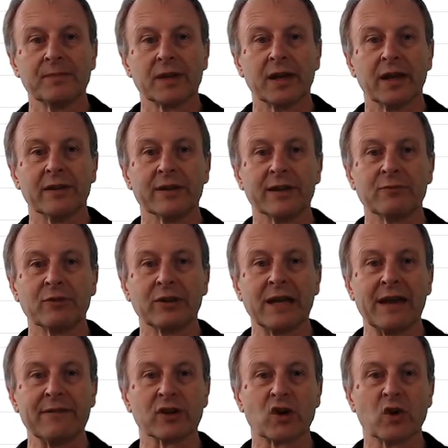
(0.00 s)
And then we
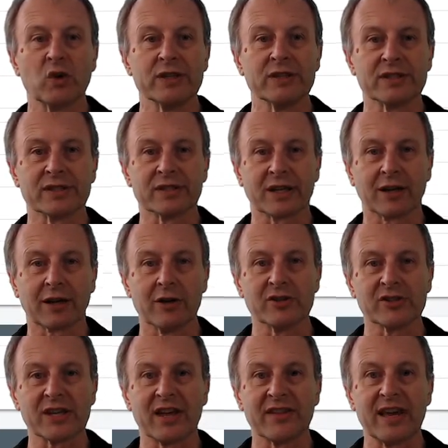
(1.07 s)
have a quiz to
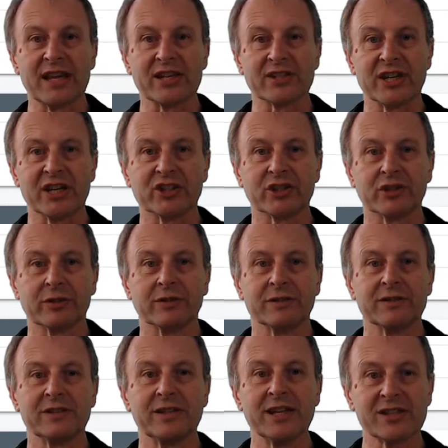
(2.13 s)
close out that section.
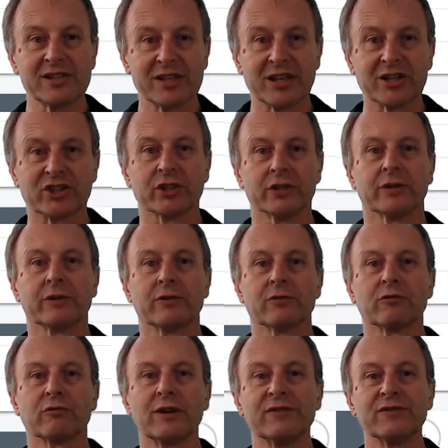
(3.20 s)
Next section,
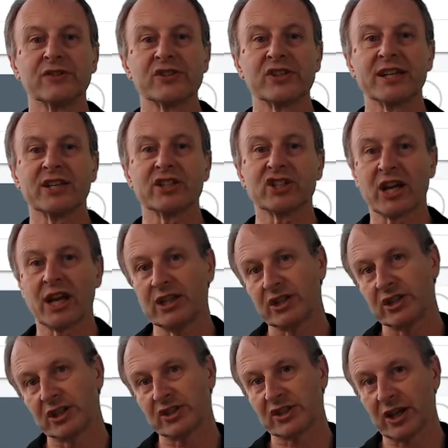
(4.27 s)
referencing and
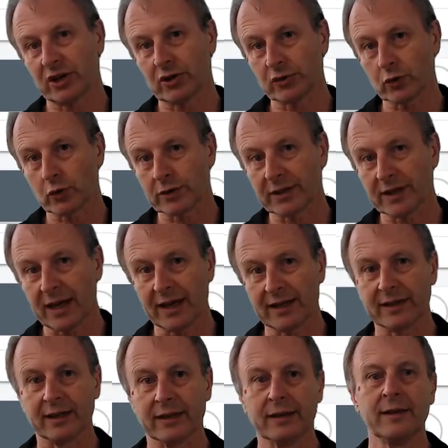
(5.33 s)
changing sales order
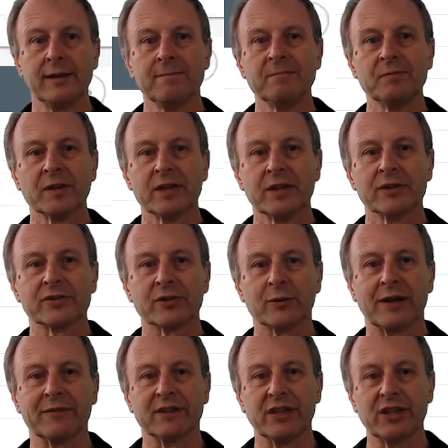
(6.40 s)
data. So we
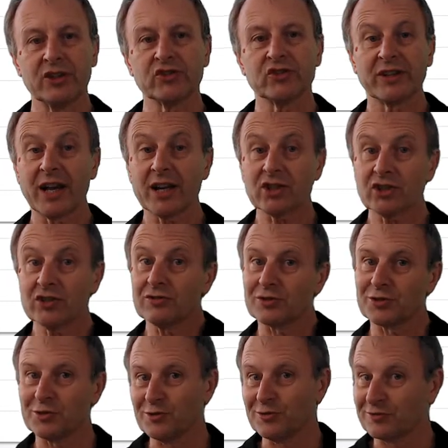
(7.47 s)
have an introduction
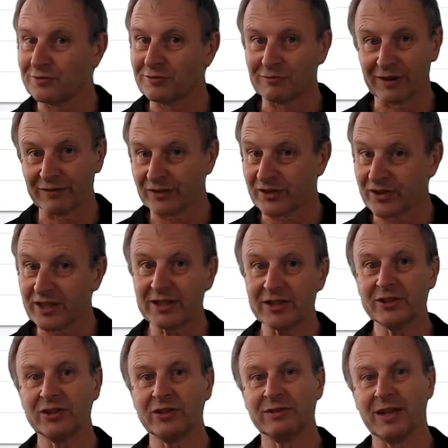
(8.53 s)
to
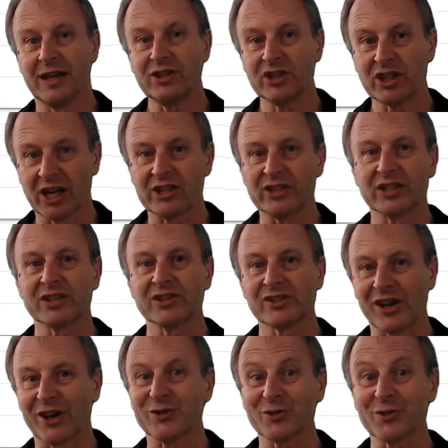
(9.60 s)
referencing and changing
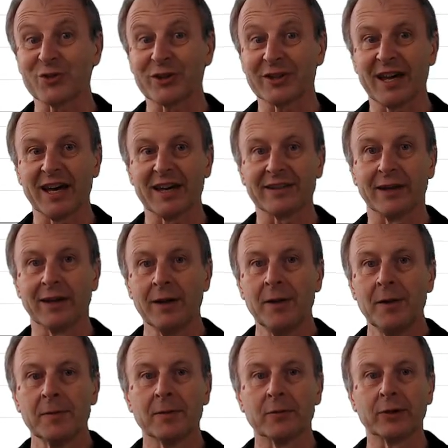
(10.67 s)
sales order data.
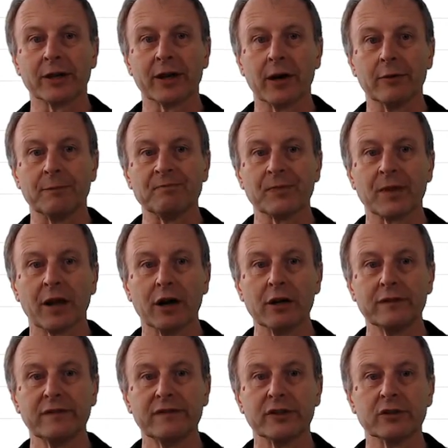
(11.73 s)
Then we go
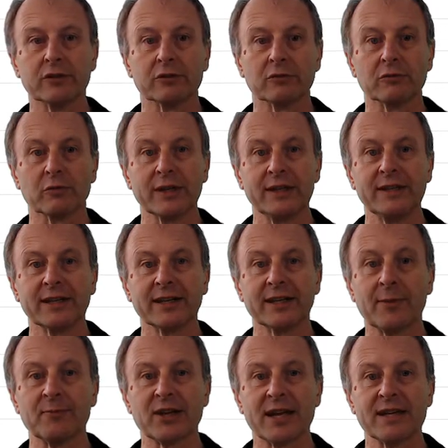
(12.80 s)
overview, reading and
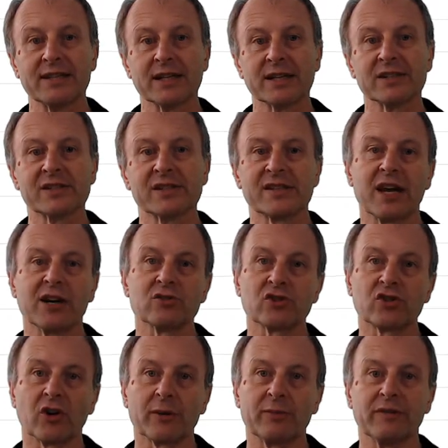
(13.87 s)
updating sales
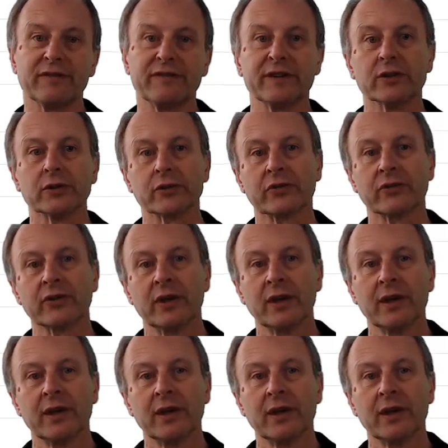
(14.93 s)
document fields.